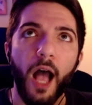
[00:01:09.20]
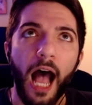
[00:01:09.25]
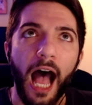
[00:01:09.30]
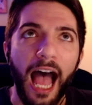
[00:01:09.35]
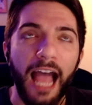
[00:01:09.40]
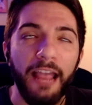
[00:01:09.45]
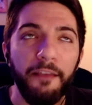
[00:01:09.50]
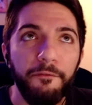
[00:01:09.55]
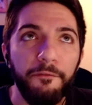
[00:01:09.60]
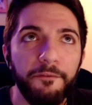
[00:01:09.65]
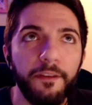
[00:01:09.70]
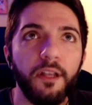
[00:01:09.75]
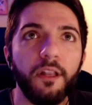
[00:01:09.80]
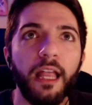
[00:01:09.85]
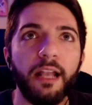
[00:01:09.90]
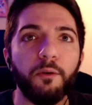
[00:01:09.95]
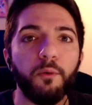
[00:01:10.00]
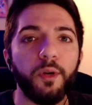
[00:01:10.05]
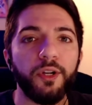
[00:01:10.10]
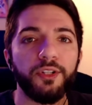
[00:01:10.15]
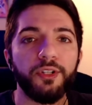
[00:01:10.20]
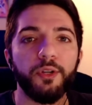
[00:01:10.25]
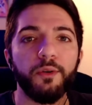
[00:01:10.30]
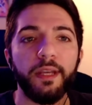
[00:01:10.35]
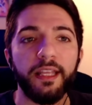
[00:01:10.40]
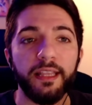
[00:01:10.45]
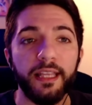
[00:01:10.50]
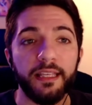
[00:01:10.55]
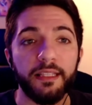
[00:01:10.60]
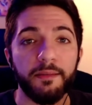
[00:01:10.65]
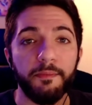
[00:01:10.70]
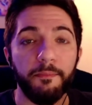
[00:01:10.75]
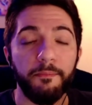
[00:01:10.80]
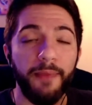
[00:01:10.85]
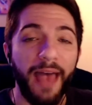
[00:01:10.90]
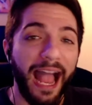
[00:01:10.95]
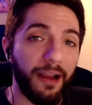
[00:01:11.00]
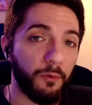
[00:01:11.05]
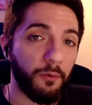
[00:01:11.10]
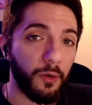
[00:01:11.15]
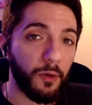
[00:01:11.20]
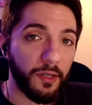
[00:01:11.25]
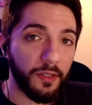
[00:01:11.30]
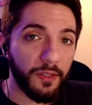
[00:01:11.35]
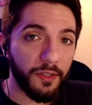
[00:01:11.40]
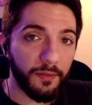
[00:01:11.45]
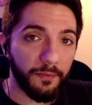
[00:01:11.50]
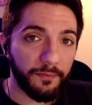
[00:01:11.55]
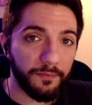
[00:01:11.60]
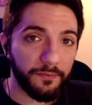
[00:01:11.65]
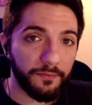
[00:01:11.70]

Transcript: I feel like we're doing this backwards.